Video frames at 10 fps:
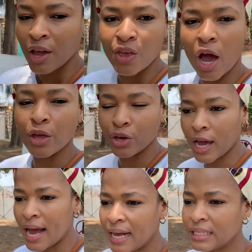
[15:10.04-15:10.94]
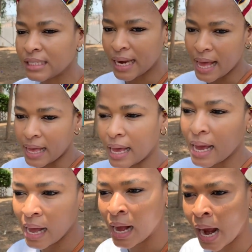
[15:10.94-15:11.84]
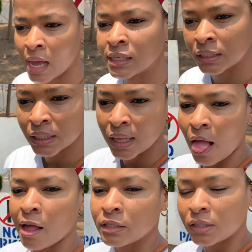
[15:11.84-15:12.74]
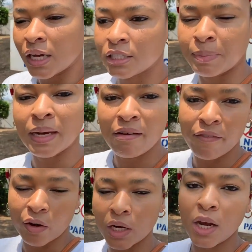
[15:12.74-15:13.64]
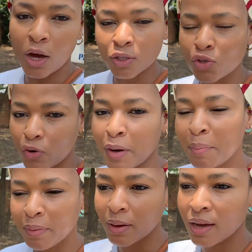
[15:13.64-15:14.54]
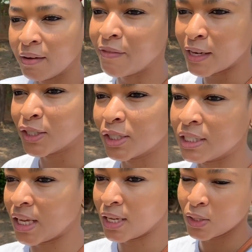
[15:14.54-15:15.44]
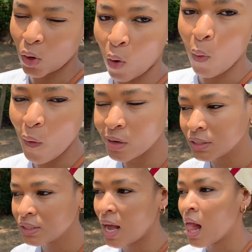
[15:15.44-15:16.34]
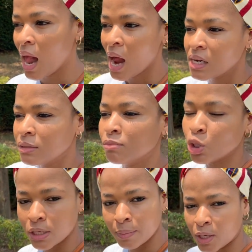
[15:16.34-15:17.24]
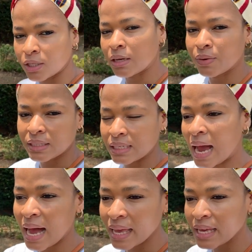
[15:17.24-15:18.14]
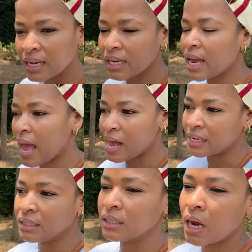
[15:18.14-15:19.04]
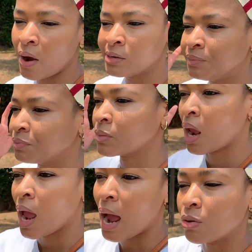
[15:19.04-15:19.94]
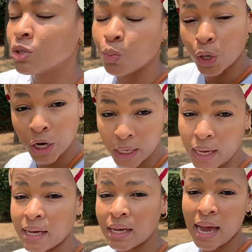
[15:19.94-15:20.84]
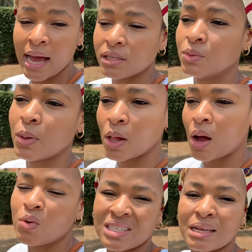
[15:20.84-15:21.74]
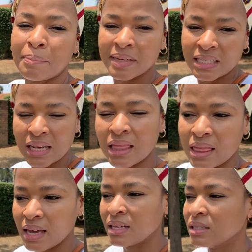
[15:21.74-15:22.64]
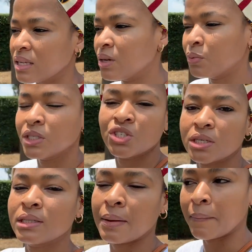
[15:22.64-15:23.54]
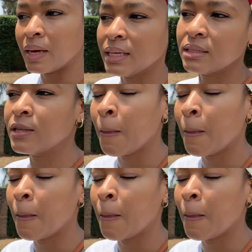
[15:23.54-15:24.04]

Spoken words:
yeah, you guys, like, it's been a very long trip, if I should say so, mostly because I was tired and I was working as well. I was submitting things. It was just a mess.